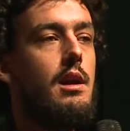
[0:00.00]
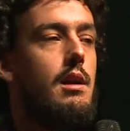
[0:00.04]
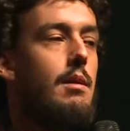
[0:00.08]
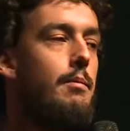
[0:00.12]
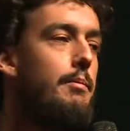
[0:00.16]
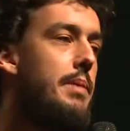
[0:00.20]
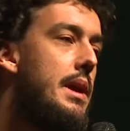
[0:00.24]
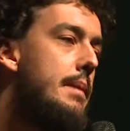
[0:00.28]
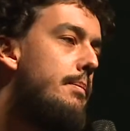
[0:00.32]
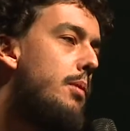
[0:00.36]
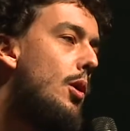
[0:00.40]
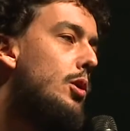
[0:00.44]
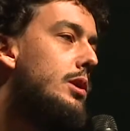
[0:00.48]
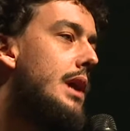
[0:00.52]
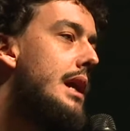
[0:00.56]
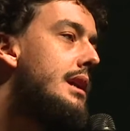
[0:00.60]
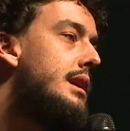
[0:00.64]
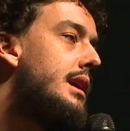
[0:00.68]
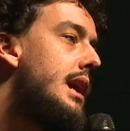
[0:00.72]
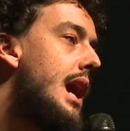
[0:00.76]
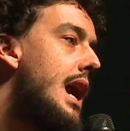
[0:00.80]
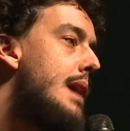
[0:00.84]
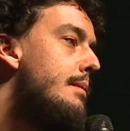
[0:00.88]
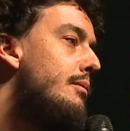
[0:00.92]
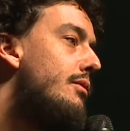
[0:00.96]
people
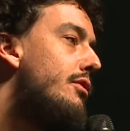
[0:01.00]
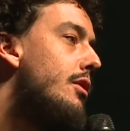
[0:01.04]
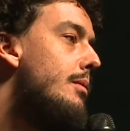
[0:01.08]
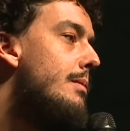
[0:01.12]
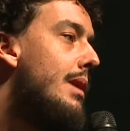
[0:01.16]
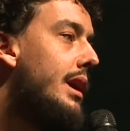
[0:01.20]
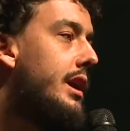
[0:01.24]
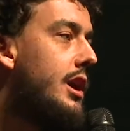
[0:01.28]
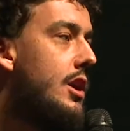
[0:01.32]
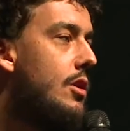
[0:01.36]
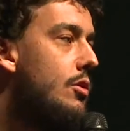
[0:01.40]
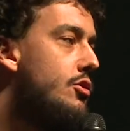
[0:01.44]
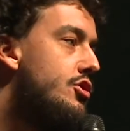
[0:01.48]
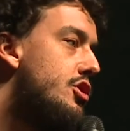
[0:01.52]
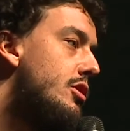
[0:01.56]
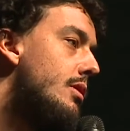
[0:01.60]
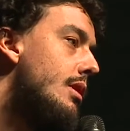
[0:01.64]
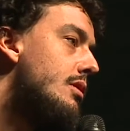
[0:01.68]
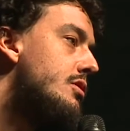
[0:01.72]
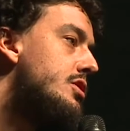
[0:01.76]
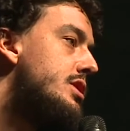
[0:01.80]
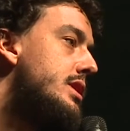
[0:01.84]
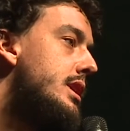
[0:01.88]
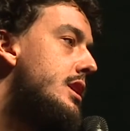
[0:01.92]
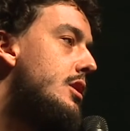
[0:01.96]
that came from a
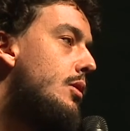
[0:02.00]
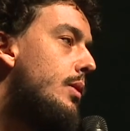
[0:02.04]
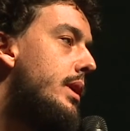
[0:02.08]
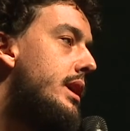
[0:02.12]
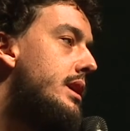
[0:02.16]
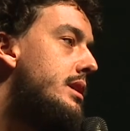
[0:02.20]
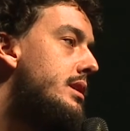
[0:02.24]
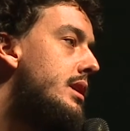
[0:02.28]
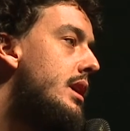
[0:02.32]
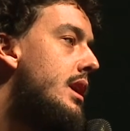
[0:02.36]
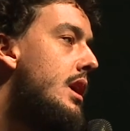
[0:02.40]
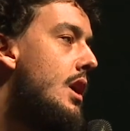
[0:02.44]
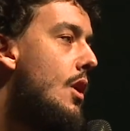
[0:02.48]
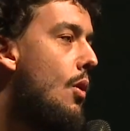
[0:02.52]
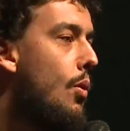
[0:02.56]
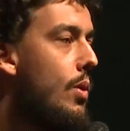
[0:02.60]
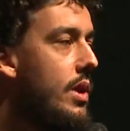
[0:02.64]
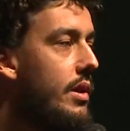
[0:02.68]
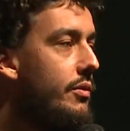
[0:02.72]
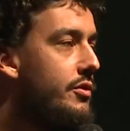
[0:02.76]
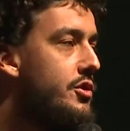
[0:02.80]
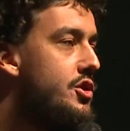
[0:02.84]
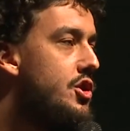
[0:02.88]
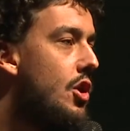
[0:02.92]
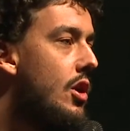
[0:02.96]
cultural circuit
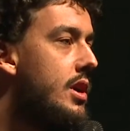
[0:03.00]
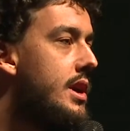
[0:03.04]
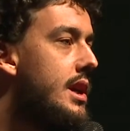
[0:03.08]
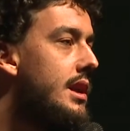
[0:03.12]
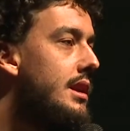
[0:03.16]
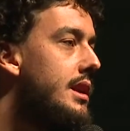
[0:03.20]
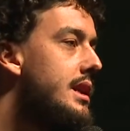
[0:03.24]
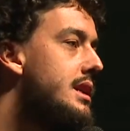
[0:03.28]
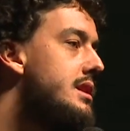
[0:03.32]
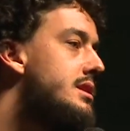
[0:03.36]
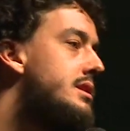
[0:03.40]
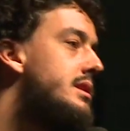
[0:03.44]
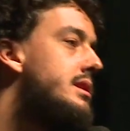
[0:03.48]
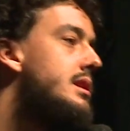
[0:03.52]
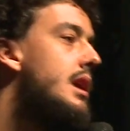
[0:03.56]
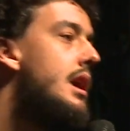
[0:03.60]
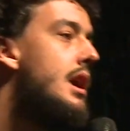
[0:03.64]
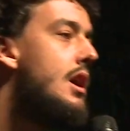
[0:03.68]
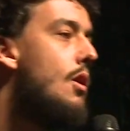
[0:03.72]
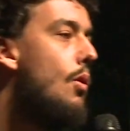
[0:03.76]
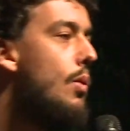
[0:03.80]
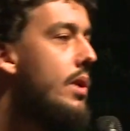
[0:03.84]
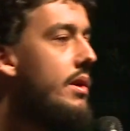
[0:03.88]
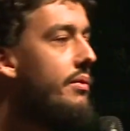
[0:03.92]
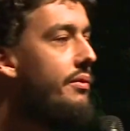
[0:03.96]
with journalists,
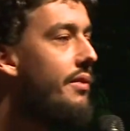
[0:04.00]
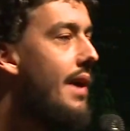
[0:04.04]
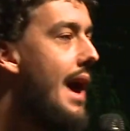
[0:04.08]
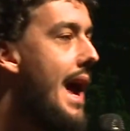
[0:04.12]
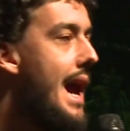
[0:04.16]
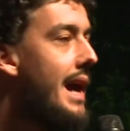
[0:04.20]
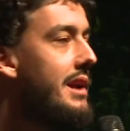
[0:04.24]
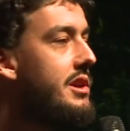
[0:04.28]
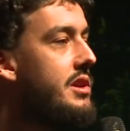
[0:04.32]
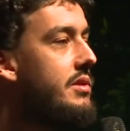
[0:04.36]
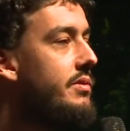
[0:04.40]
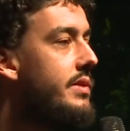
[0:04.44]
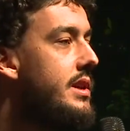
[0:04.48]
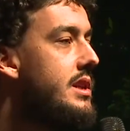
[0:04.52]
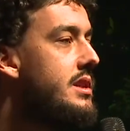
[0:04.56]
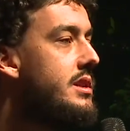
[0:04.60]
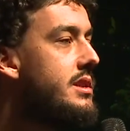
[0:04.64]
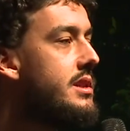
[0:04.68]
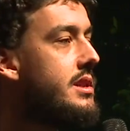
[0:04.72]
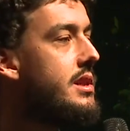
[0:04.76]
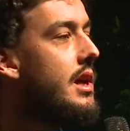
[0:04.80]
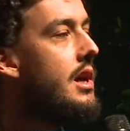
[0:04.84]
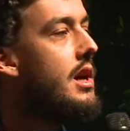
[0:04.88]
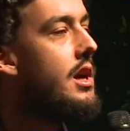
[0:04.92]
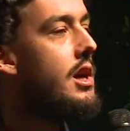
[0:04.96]
with
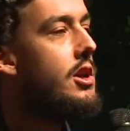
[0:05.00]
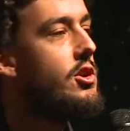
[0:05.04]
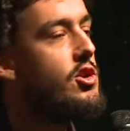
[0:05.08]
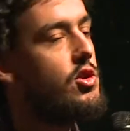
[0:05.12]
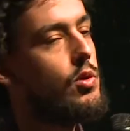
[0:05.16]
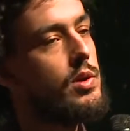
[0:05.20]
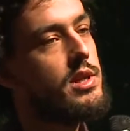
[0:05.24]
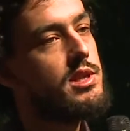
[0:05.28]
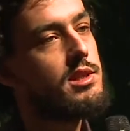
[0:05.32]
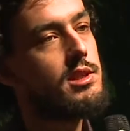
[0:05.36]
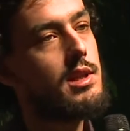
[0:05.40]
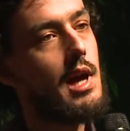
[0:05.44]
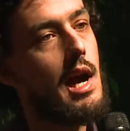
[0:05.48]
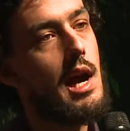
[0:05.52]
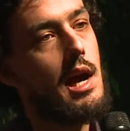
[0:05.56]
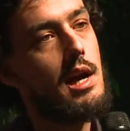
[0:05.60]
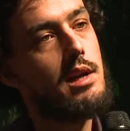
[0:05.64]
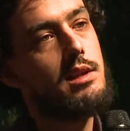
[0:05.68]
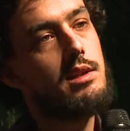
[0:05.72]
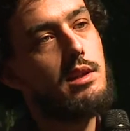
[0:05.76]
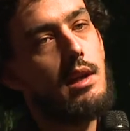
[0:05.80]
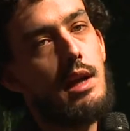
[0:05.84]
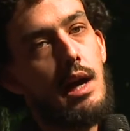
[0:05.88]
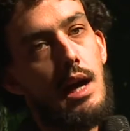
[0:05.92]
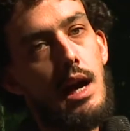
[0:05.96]
activists, to
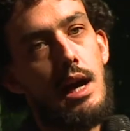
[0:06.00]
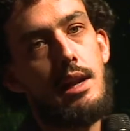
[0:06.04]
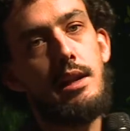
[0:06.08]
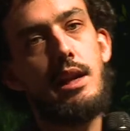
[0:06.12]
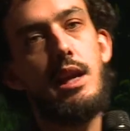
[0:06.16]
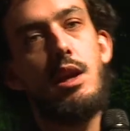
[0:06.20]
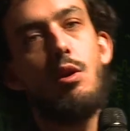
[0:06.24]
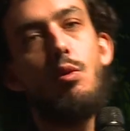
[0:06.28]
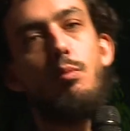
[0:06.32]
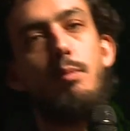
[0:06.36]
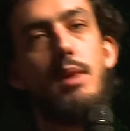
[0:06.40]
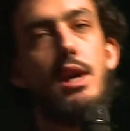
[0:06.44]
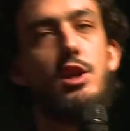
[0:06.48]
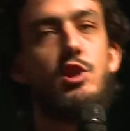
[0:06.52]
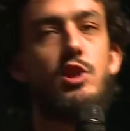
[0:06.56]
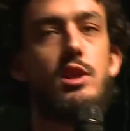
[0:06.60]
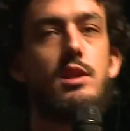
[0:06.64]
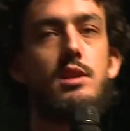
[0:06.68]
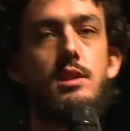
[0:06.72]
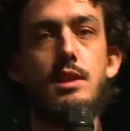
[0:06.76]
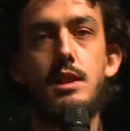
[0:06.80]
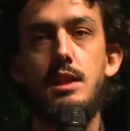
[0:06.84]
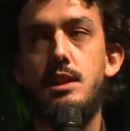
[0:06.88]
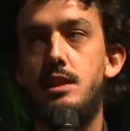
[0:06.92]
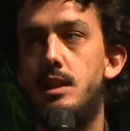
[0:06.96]
start a new media
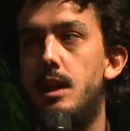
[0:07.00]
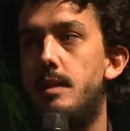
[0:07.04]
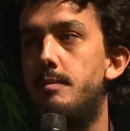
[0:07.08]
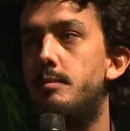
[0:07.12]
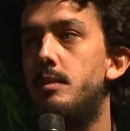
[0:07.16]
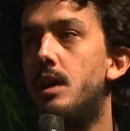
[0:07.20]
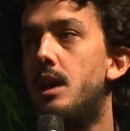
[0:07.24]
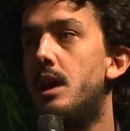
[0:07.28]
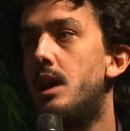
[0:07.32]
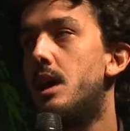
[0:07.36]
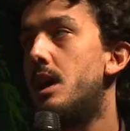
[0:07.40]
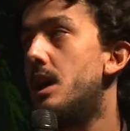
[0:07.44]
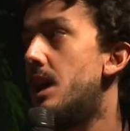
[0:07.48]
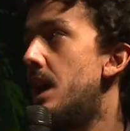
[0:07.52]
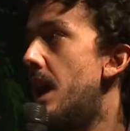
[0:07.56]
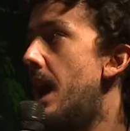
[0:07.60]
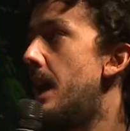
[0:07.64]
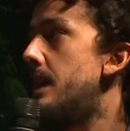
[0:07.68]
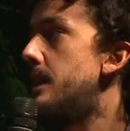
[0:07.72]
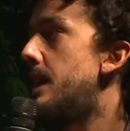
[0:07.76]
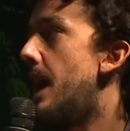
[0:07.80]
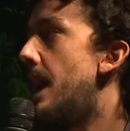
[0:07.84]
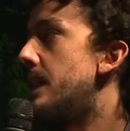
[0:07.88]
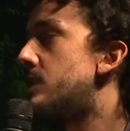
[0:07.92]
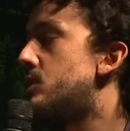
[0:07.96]
system.
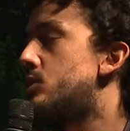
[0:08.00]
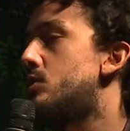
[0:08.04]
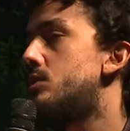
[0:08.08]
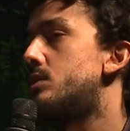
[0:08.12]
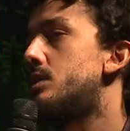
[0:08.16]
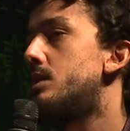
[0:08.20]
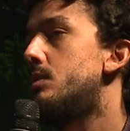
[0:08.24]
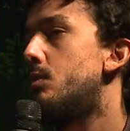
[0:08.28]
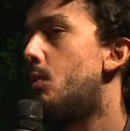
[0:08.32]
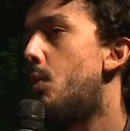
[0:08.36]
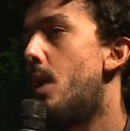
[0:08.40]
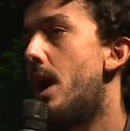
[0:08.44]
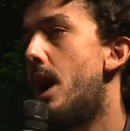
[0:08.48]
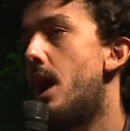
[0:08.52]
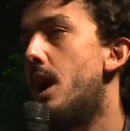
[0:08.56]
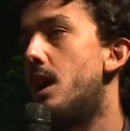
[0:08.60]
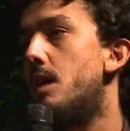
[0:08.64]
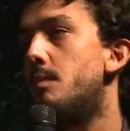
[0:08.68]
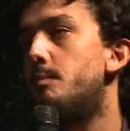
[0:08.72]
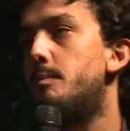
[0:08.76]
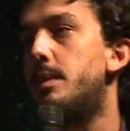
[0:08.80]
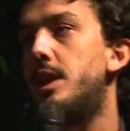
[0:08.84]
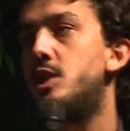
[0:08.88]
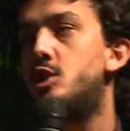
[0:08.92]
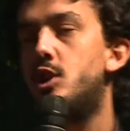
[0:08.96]
And that's
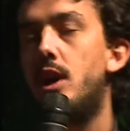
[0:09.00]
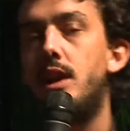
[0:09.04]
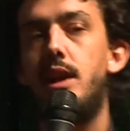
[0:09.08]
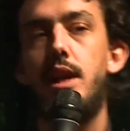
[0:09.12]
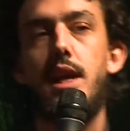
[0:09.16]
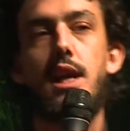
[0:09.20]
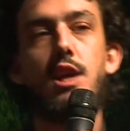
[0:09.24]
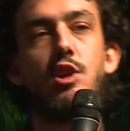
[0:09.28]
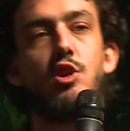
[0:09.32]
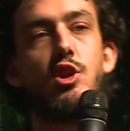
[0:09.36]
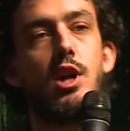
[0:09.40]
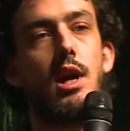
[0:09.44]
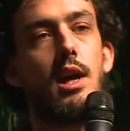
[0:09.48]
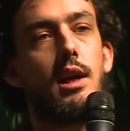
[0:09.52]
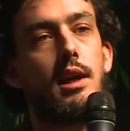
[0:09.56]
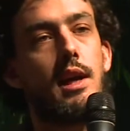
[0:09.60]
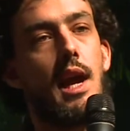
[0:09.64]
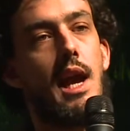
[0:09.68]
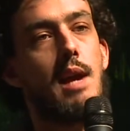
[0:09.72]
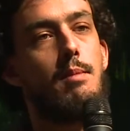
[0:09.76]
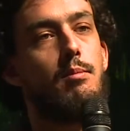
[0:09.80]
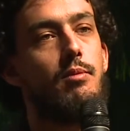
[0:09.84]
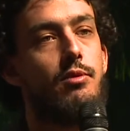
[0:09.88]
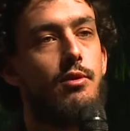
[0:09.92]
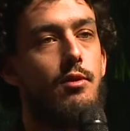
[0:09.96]
where Media Ninja
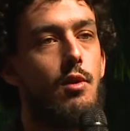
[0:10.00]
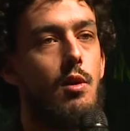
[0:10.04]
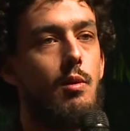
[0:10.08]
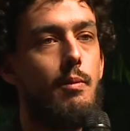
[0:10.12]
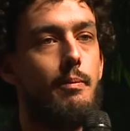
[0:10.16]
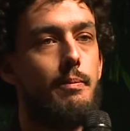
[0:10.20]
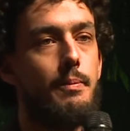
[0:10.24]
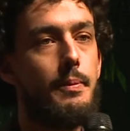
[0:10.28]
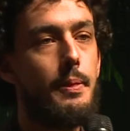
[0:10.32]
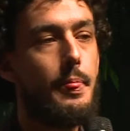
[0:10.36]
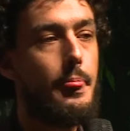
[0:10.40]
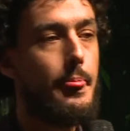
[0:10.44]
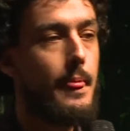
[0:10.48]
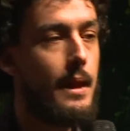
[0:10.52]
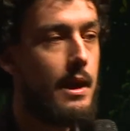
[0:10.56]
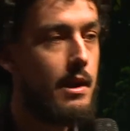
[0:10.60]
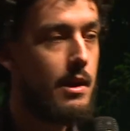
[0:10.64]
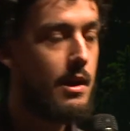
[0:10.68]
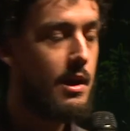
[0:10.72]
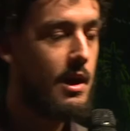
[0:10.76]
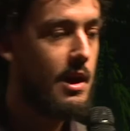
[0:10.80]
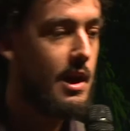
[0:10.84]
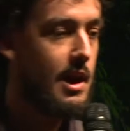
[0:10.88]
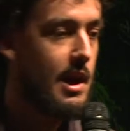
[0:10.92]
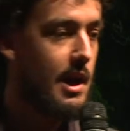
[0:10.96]
came from.
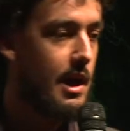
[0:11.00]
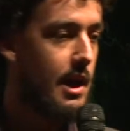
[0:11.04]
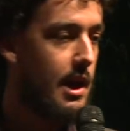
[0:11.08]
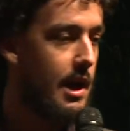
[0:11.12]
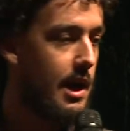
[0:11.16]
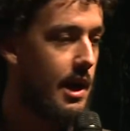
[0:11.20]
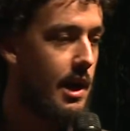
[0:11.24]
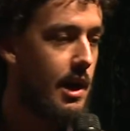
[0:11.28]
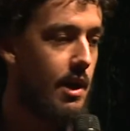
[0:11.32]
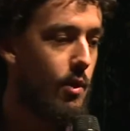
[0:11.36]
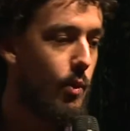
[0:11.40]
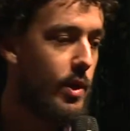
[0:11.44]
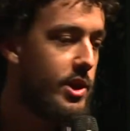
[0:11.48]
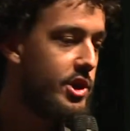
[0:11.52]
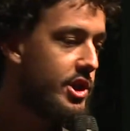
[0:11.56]
We